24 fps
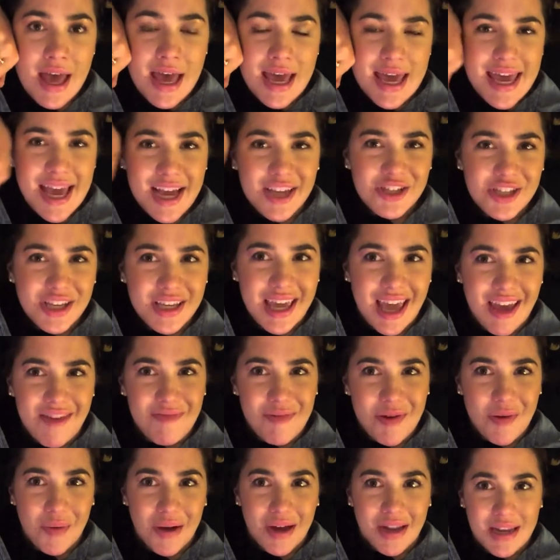He actually gave
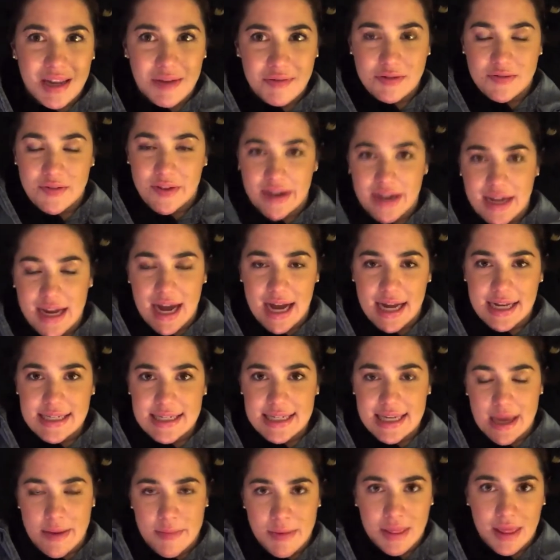me one. He was very kind. He
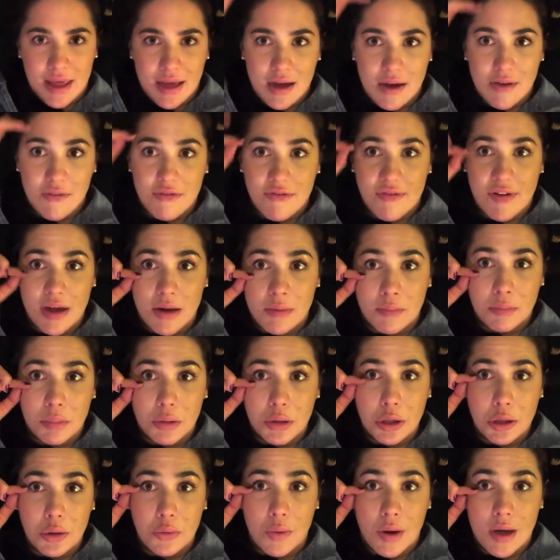gave me like a fun
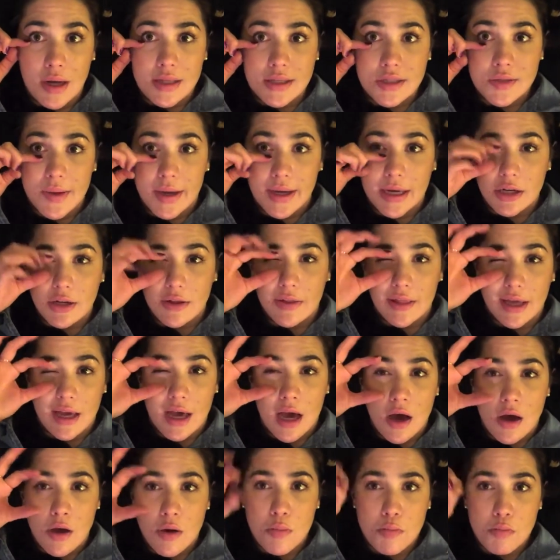blue one so I can do like
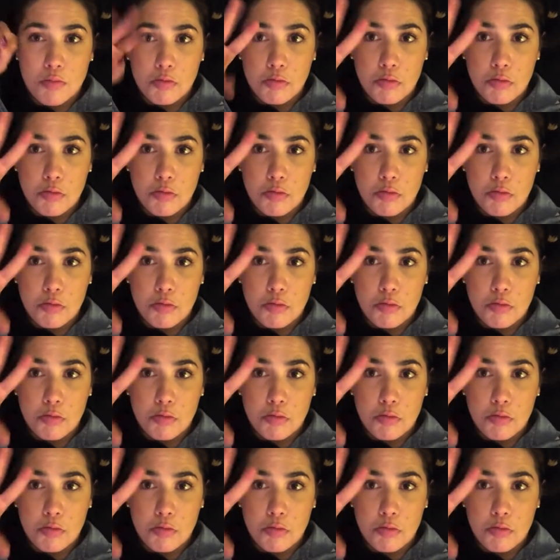a